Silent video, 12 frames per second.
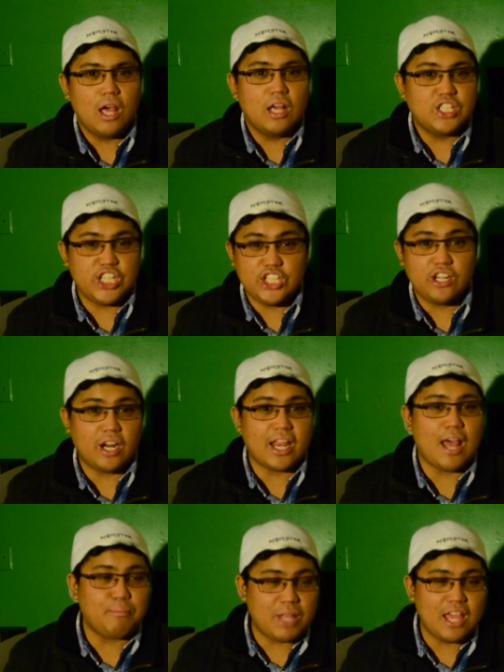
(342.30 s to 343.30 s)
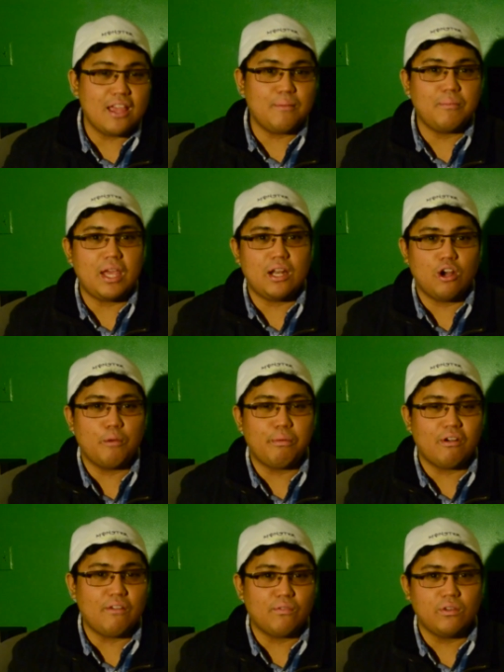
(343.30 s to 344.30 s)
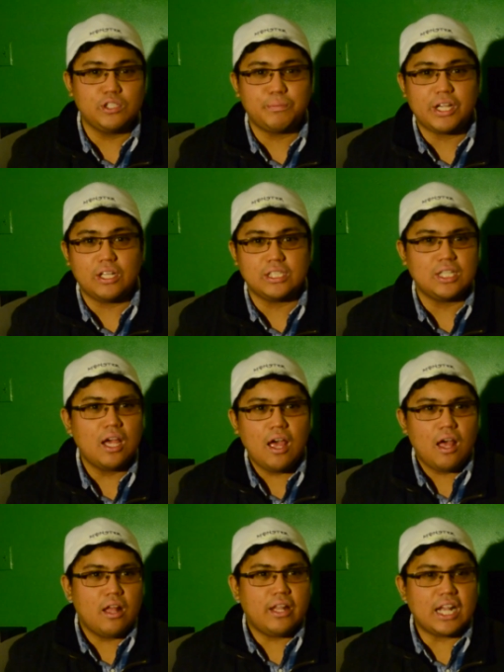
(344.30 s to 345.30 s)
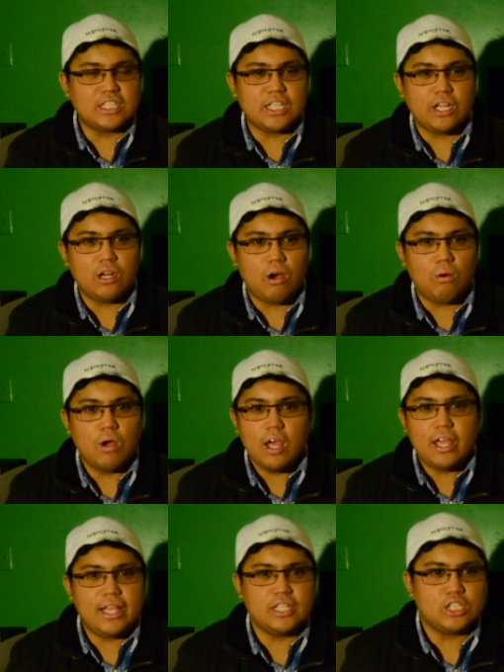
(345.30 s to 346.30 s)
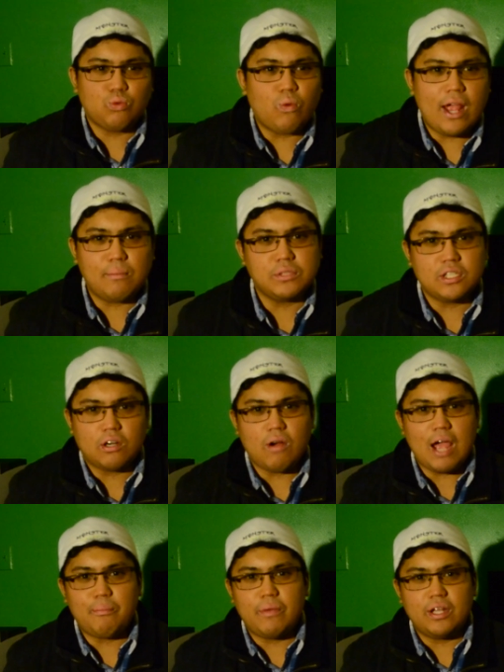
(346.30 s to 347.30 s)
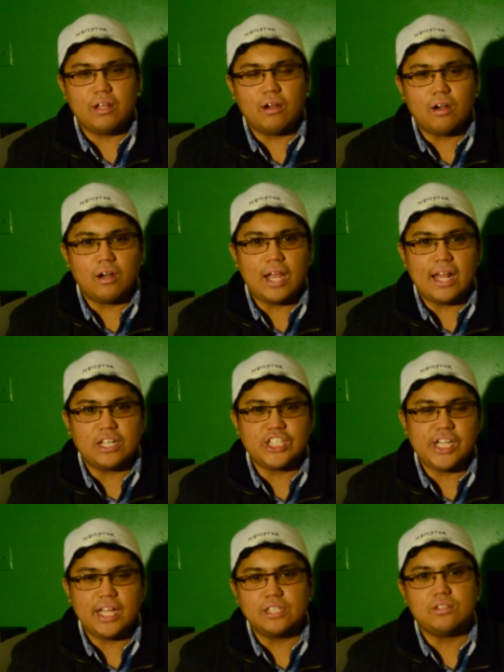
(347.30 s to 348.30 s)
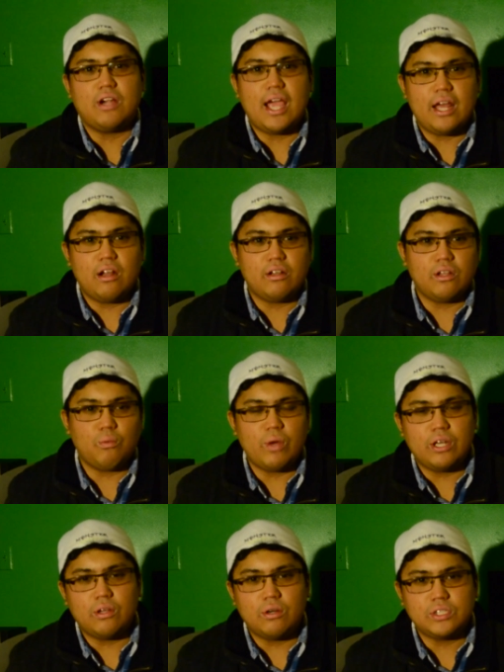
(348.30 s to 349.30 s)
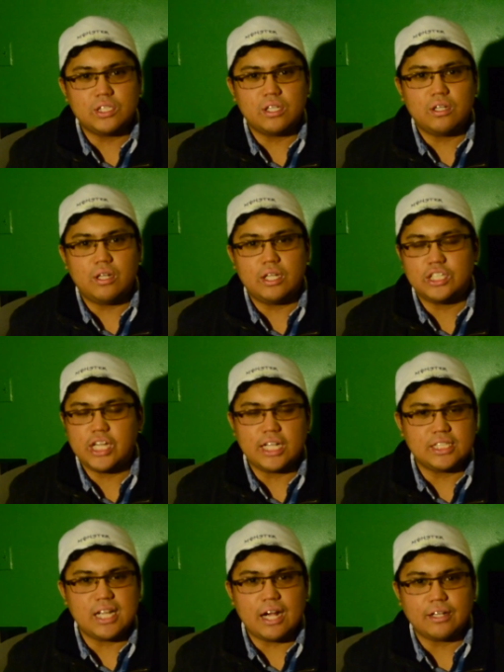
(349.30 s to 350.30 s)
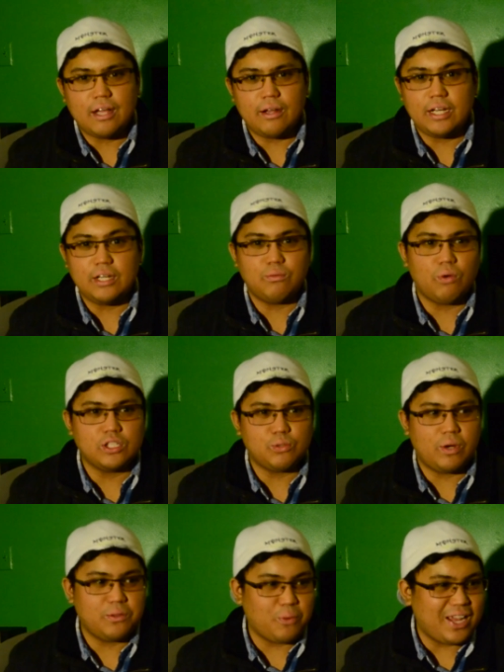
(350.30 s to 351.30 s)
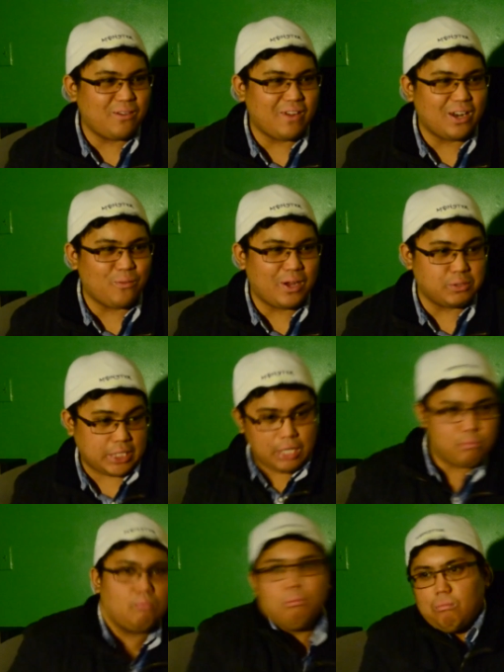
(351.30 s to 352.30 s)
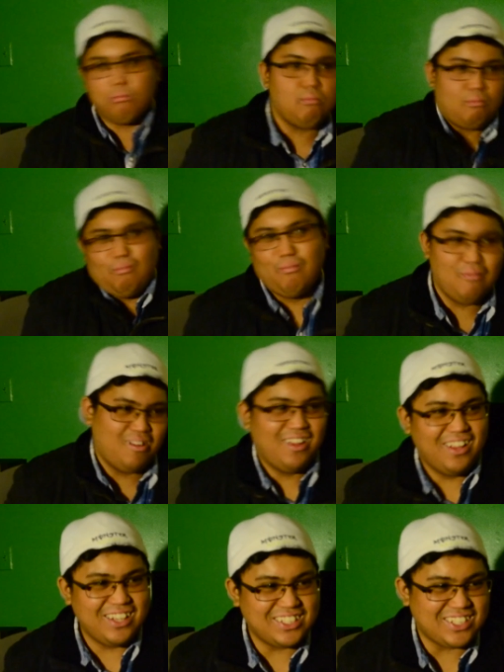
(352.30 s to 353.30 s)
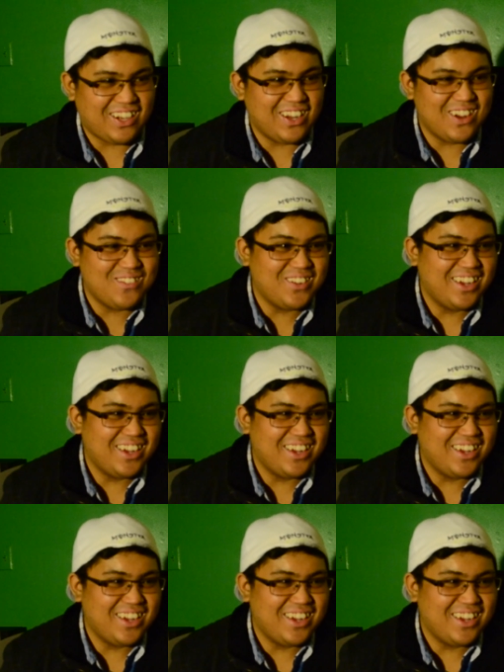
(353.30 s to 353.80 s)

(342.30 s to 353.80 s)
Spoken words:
she should have kept him in her peripherals, because next thing you know, he just rams the crap into her, and she hits her head on the windowsill, and she gets knocked out, and he runs away. The way he ran away was like, you saw him?